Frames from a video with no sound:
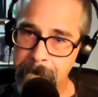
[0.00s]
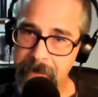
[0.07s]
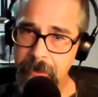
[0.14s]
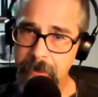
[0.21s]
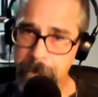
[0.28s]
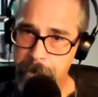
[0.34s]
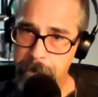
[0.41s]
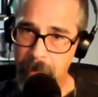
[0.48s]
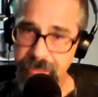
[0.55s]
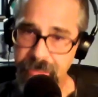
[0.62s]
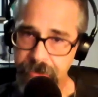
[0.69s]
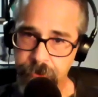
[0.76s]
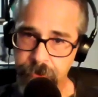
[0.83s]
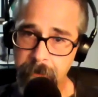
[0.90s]
big
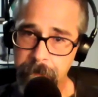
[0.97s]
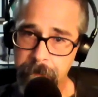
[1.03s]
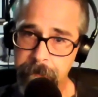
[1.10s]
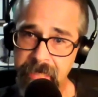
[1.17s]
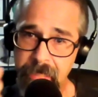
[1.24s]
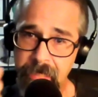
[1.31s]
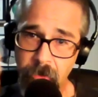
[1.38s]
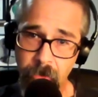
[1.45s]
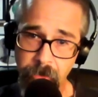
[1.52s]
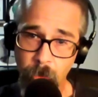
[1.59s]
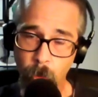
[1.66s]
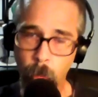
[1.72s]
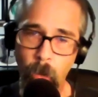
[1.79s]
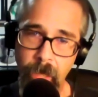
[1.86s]
bass drum beat on
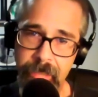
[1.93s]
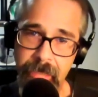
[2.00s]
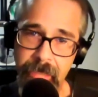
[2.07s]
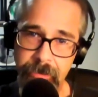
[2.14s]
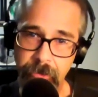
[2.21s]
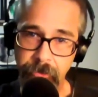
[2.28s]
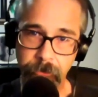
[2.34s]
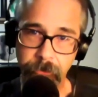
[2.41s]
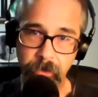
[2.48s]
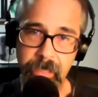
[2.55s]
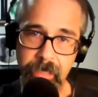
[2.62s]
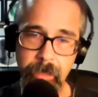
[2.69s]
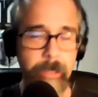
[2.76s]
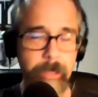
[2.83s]
the 1 and the
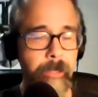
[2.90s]
3,